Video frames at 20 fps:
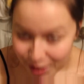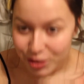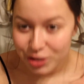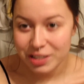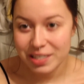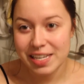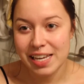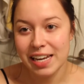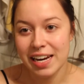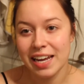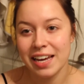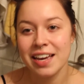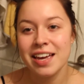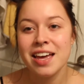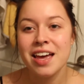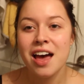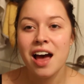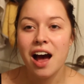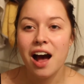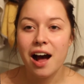Just kidding.
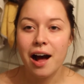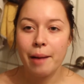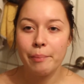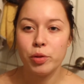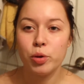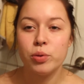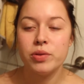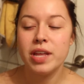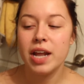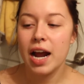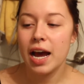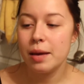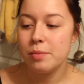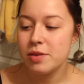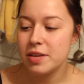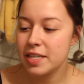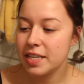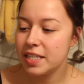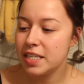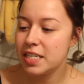The one that
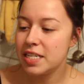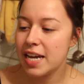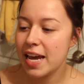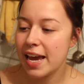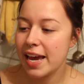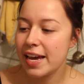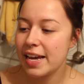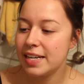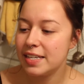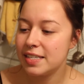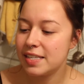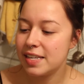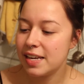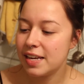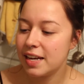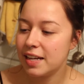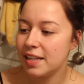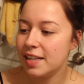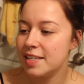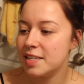I'm using today is
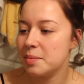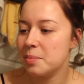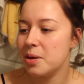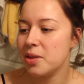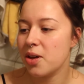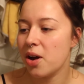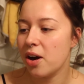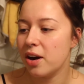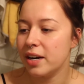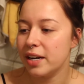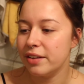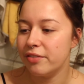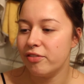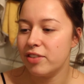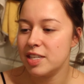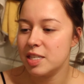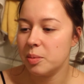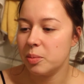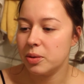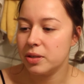the Elizabeth Arden
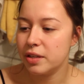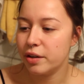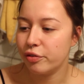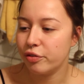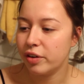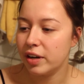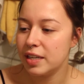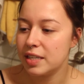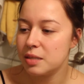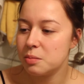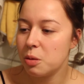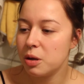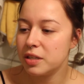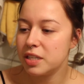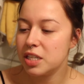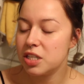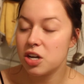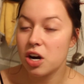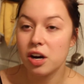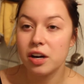Visible Difference
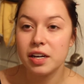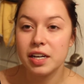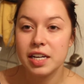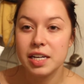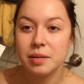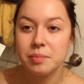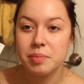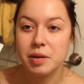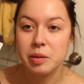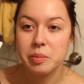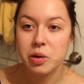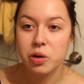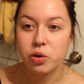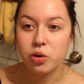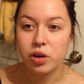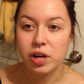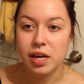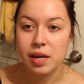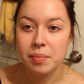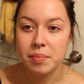Multi-Targeted BB
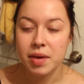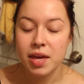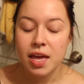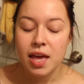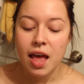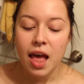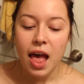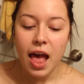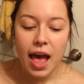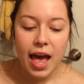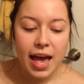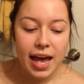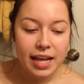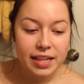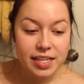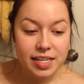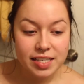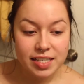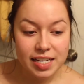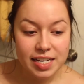Cream.
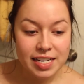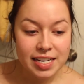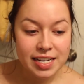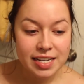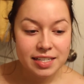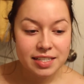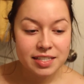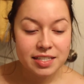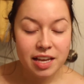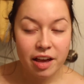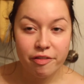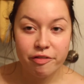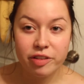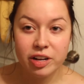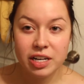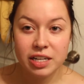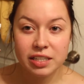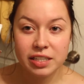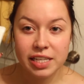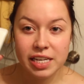And this is
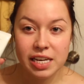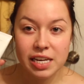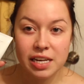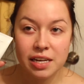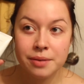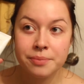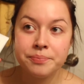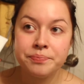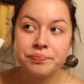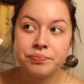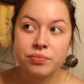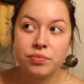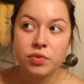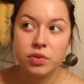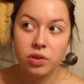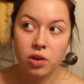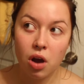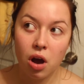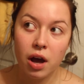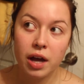definitely
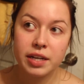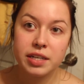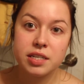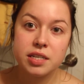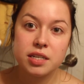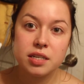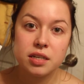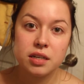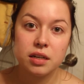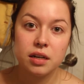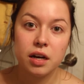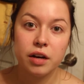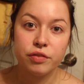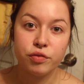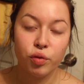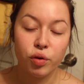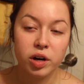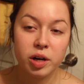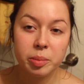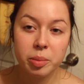not
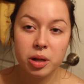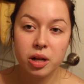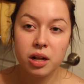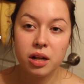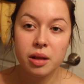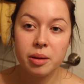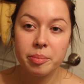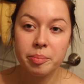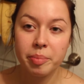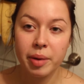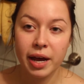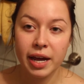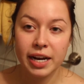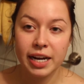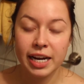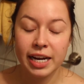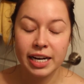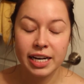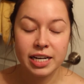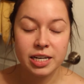affordable,
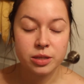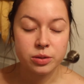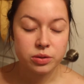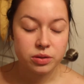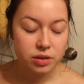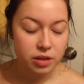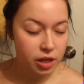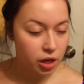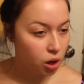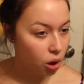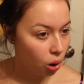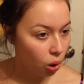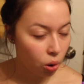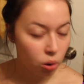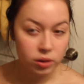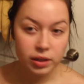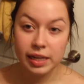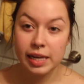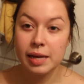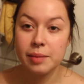but it is the
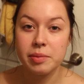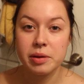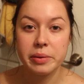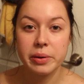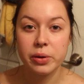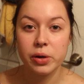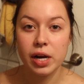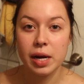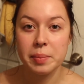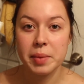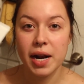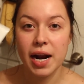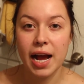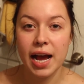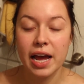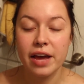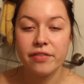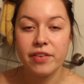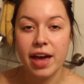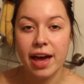only BB cream that
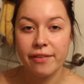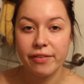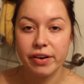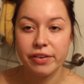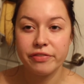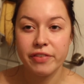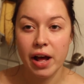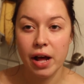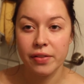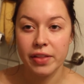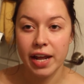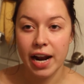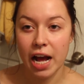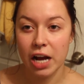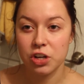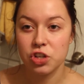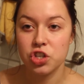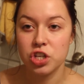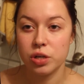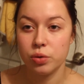I've ever found that
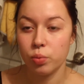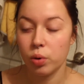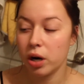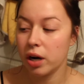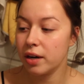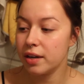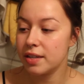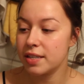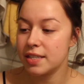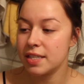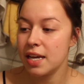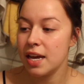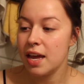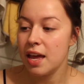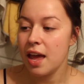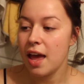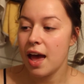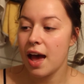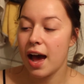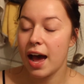actually works.
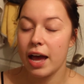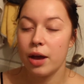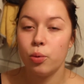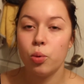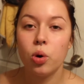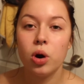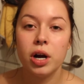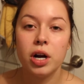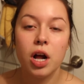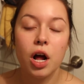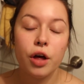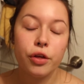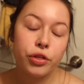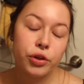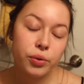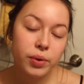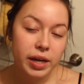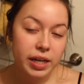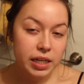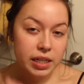I wore it all
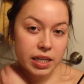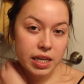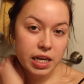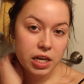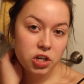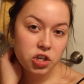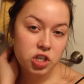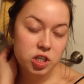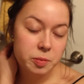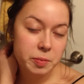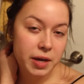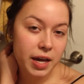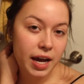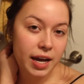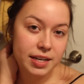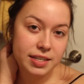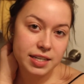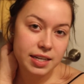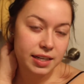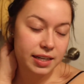through Italy just
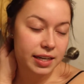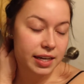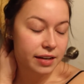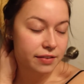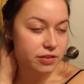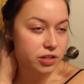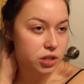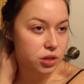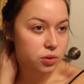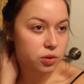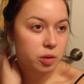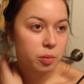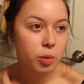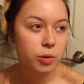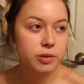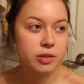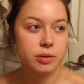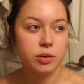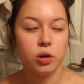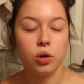because it gives you the
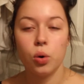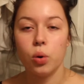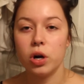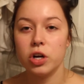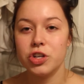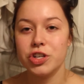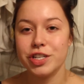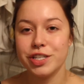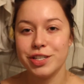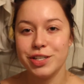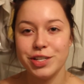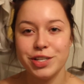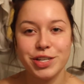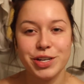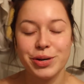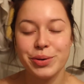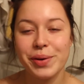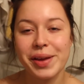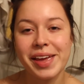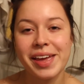most gorgeous
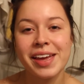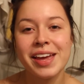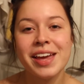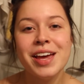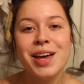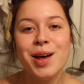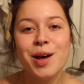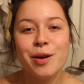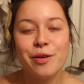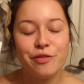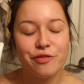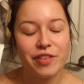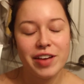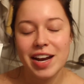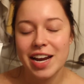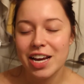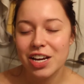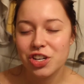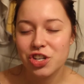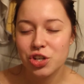dewy
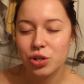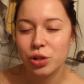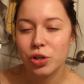finish.